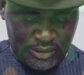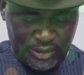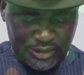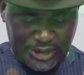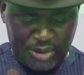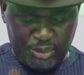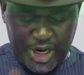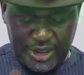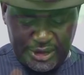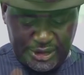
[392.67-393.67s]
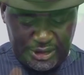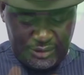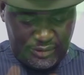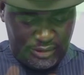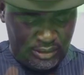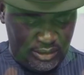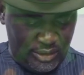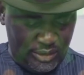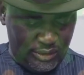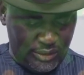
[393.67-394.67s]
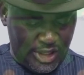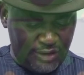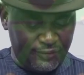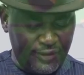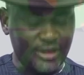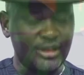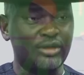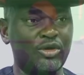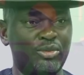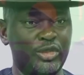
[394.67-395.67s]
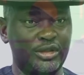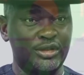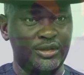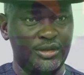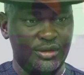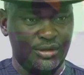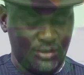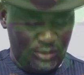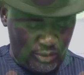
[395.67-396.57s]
to send palliatives to the affected communities